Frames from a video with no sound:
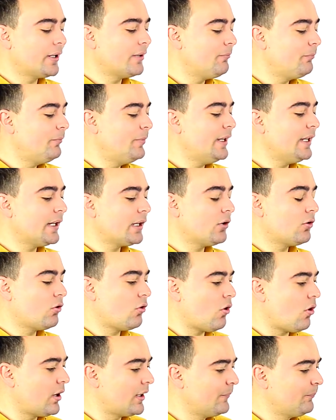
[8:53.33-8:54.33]
a big
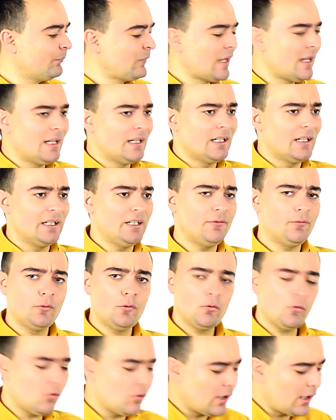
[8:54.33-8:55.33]
con. If
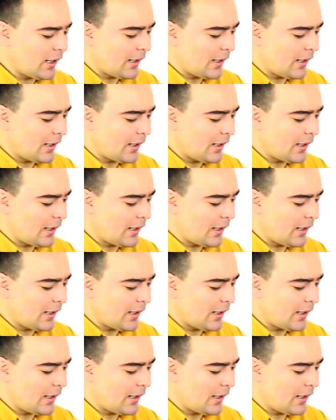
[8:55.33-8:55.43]
you